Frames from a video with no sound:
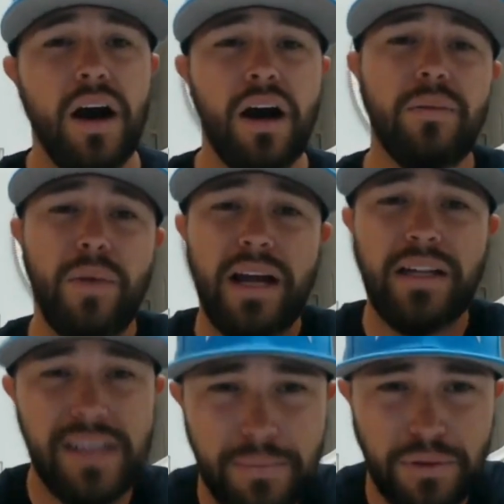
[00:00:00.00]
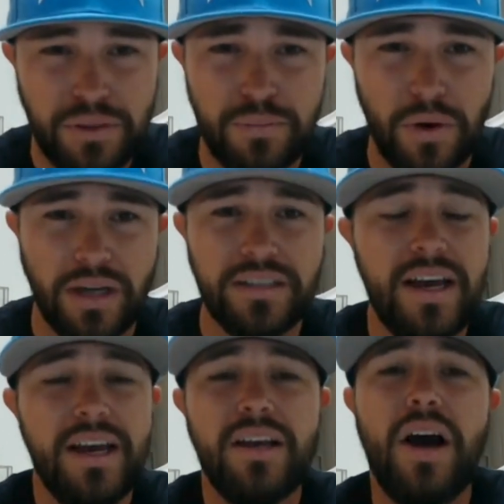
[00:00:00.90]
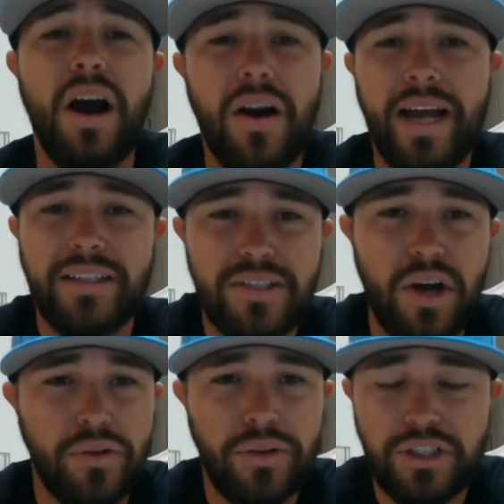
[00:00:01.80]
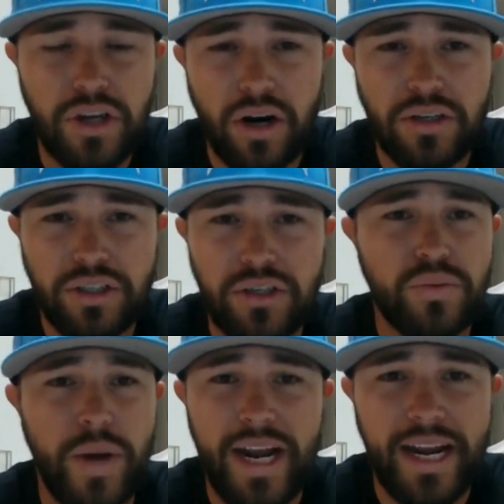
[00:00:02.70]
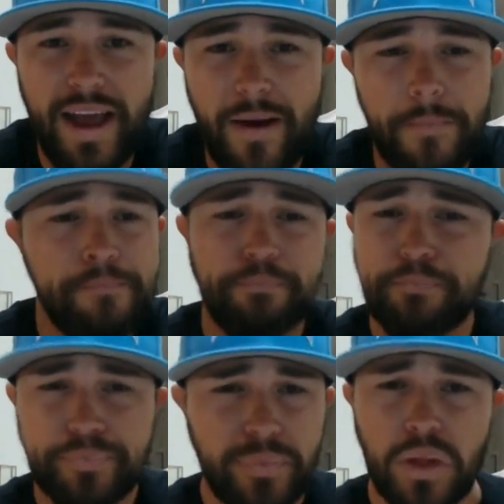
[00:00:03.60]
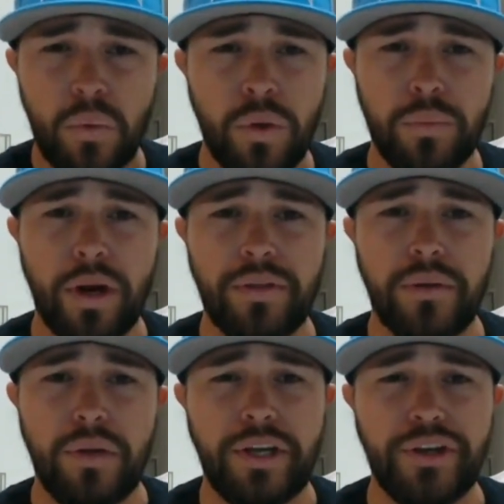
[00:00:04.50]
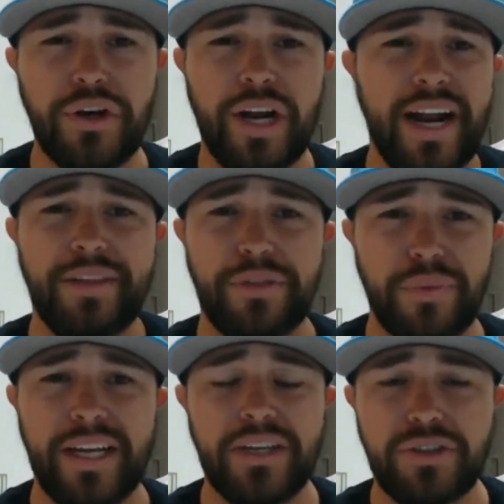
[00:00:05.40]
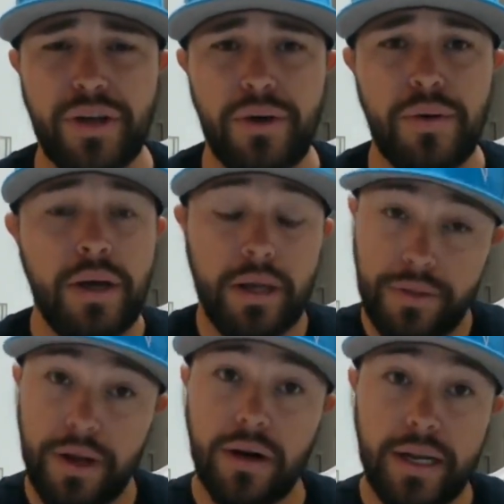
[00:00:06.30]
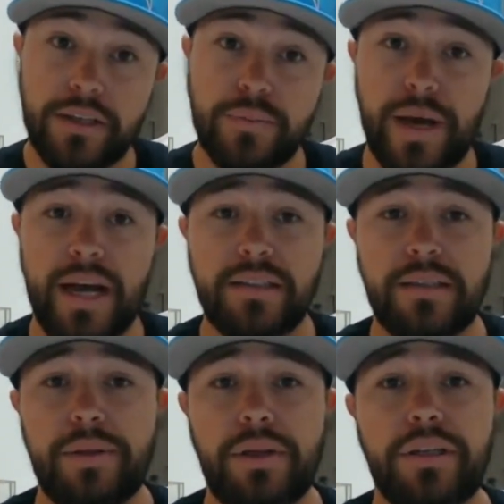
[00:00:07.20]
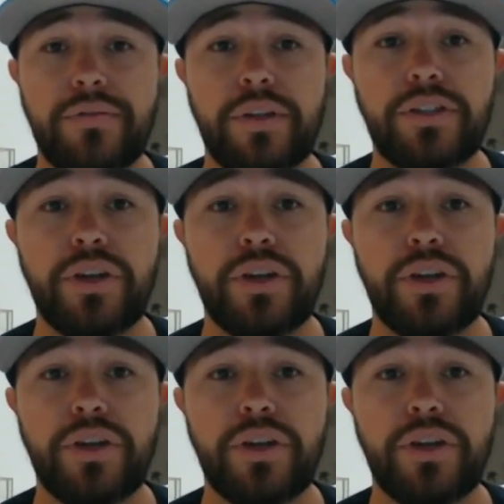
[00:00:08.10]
on Roundtable Sports. All right, so the Chargers right now, with where they're looking good at 3-2, there is possibilities for the